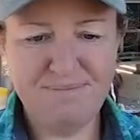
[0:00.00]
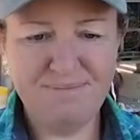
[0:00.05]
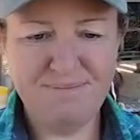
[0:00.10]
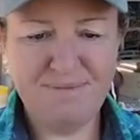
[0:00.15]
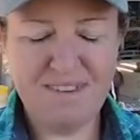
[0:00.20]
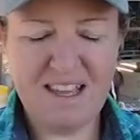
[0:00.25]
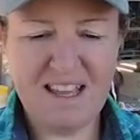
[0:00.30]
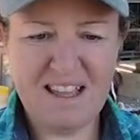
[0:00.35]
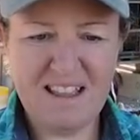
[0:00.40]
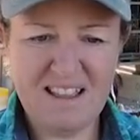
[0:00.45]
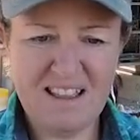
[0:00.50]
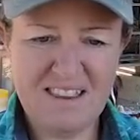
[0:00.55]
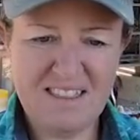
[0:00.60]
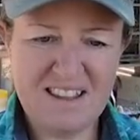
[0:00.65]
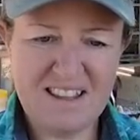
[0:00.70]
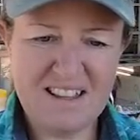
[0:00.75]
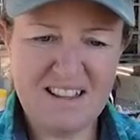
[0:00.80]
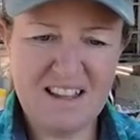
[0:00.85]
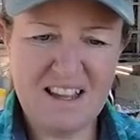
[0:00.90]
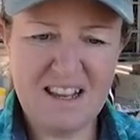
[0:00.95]
yeah, I
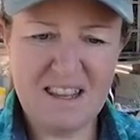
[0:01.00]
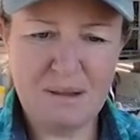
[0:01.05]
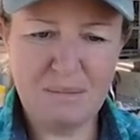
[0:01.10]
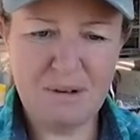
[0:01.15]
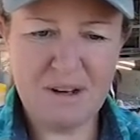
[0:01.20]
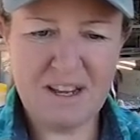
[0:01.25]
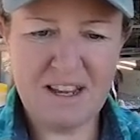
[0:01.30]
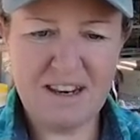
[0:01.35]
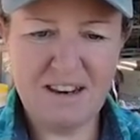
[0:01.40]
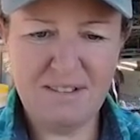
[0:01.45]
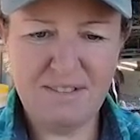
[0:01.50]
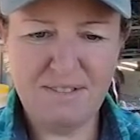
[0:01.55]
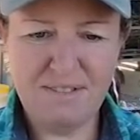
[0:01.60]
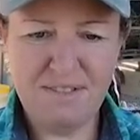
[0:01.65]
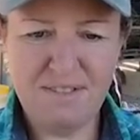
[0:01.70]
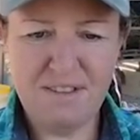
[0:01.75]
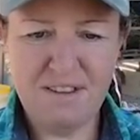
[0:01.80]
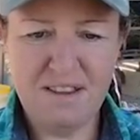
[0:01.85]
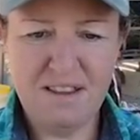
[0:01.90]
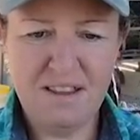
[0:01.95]
think a lot of them are kind of,
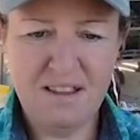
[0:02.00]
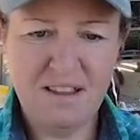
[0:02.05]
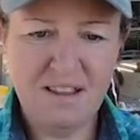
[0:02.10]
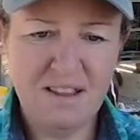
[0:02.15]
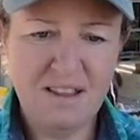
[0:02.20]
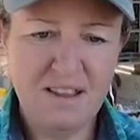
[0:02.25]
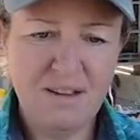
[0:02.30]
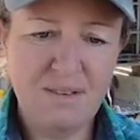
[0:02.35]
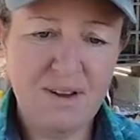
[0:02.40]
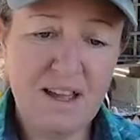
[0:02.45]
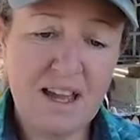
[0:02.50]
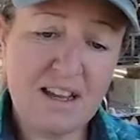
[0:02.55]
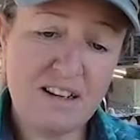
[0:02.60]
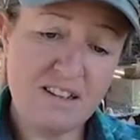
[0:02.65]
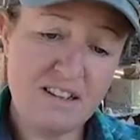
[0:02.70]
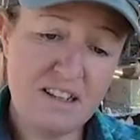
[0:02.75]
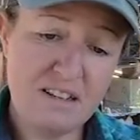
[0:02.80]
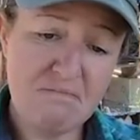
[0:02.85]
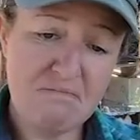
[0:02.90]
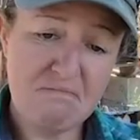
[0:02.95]
well
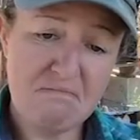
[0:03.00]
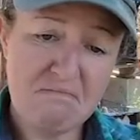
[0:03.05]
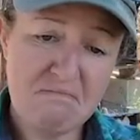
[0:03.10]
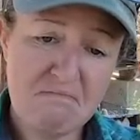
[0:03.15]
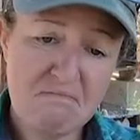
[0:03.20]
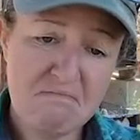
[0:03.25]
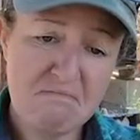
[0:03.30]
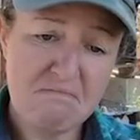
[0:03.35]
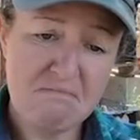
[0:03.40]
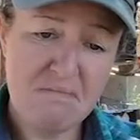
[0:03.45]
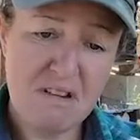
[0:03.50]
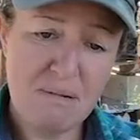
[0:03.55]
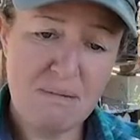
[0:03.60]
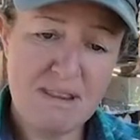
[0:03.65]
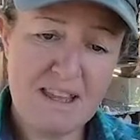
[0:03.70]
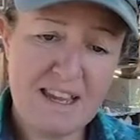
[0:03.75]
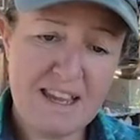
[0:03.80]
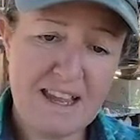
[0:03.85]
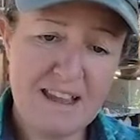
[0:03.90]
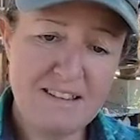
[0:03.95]
actually, maybe
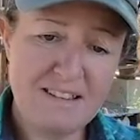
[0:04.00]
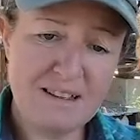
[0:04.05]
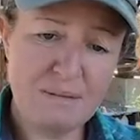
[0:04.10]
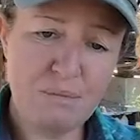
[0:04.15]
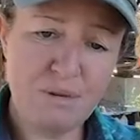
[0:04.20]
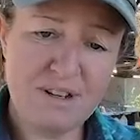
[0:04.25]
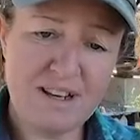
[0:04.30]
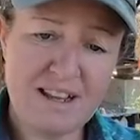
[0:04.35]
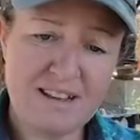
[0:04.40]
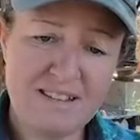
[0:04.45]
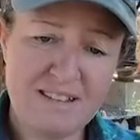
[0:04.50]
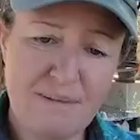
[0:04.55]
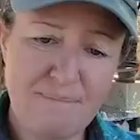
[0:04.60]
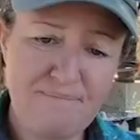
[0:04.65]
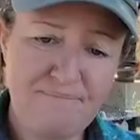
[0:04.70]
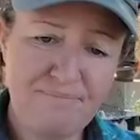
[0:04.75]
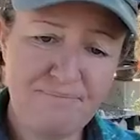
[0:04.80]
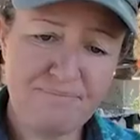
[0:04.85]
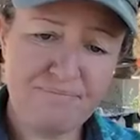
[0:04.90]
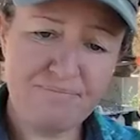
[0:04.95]
that casing protects them,
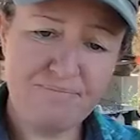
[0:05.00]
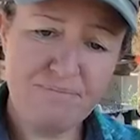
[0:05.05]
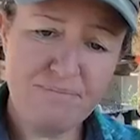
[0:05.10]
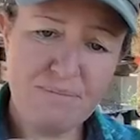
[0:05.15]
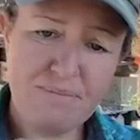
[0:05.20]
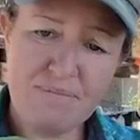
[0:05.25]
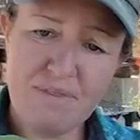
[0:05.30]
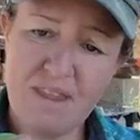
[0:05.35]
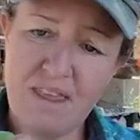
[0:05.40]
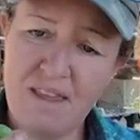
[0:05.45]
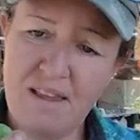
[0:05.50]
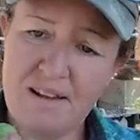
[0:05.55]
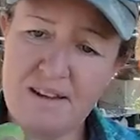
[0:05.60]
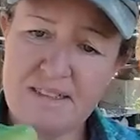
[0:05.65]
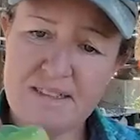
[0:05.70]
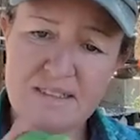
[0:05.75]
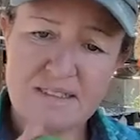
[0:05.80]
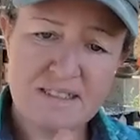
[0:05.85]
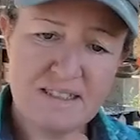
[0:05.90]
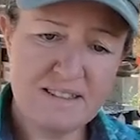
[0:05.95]

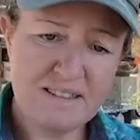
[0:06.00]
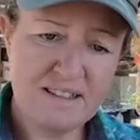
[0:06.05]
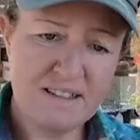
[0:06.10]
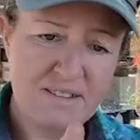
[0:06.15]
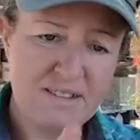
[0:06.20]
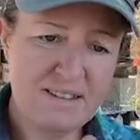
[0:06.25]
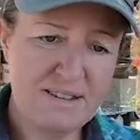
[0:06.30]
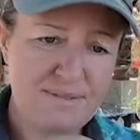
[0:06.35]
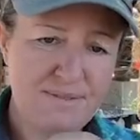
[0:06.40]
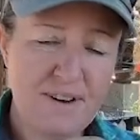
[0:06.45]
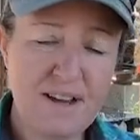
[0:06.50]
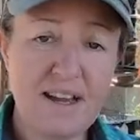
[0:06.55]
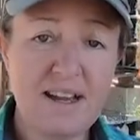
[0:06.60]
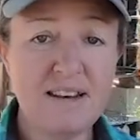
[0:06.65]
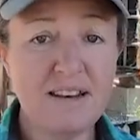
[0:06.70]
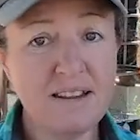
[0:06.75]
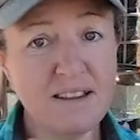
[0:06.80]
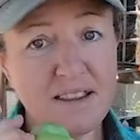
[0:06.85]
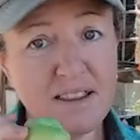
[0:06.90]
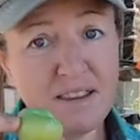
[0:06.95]
because they do seem
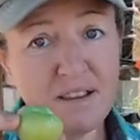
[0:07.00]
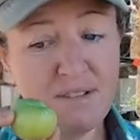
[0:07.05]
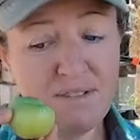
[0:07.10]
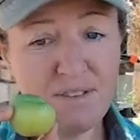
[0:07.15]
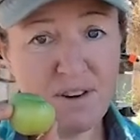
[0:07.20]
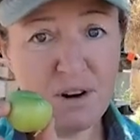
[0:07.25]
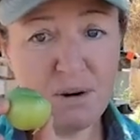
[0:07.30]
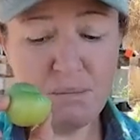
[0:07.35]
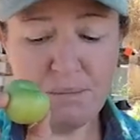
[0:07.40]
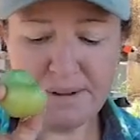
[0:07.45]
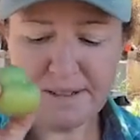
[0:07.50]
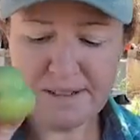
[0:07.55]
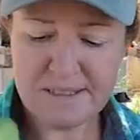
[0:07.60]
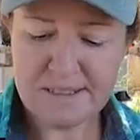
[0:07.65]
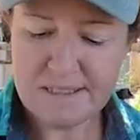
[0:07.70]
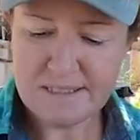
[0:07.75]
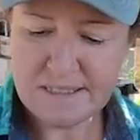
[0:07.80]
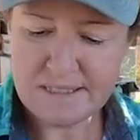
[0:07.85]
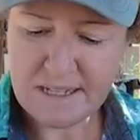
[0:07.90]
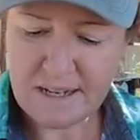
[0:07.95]
fine. They're firm.
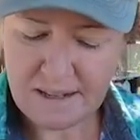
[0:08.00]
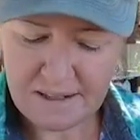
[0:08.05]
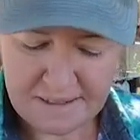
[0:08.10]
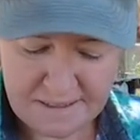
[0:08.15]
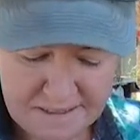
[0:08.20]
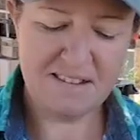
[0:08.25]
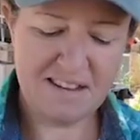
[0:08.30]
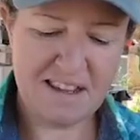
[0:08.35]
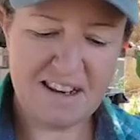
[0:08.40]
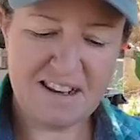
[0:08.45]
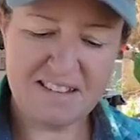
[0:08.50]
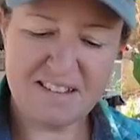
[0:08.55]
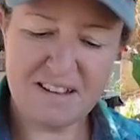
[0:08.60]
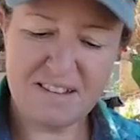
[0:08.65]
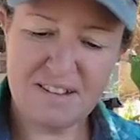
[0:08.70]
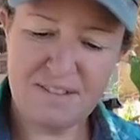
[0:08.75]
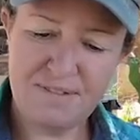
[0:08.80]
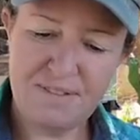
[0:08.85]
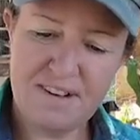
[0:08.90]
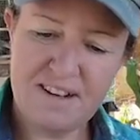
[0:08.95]
And it's
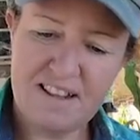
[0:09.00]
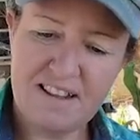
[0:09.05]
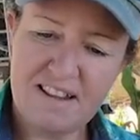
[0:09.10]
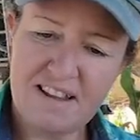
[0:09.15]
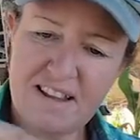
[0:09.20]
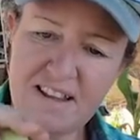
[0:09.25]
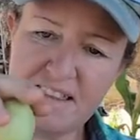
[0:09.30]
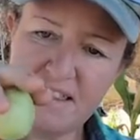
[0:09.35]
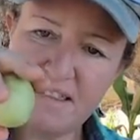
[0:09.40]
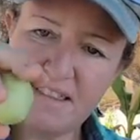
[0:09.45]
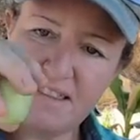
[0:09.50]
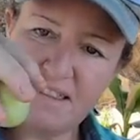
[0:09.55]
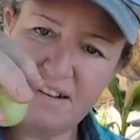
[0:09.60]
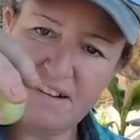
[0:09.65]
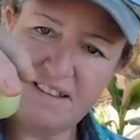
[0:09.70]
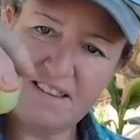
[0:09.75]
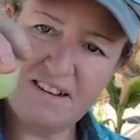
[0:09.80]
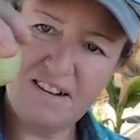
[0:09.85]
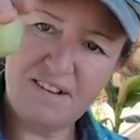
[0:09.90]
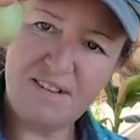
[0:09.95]
also funny, like,
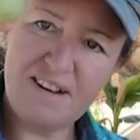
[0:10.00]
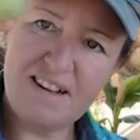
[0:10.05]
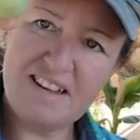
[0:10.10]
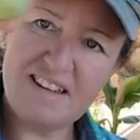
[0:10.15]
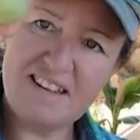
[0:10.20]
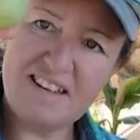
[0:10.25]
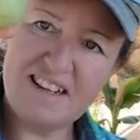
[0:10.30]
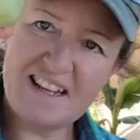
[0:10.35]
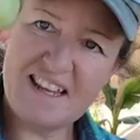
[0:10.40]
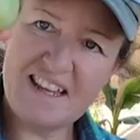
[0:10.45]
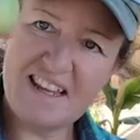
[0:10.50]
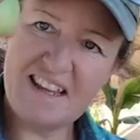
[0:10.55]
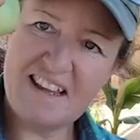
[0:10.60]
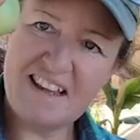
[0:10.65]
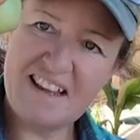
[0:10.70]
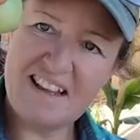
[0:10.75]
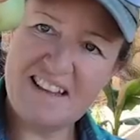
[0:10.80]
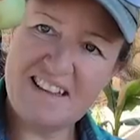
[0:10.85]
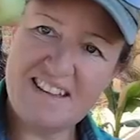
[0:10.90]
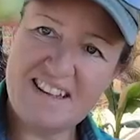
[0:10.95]
they're quite
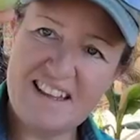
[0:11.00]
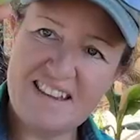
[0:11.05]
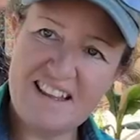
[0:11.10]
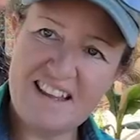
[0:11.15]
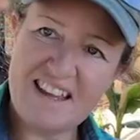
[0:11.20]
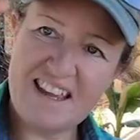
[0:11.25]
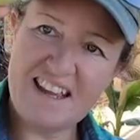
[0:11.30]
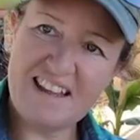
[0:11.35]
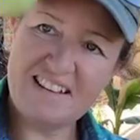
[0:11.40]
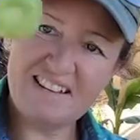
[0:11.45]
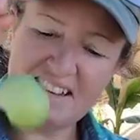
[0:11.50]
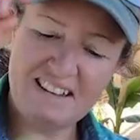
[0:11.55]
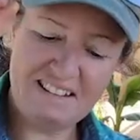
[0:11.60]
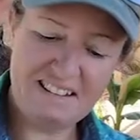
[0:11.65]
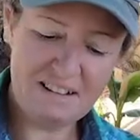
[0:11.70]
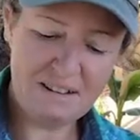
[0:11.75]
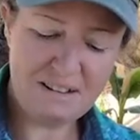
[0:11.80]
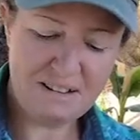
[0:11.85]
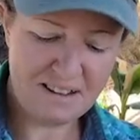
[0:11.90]
sticky inside that casing.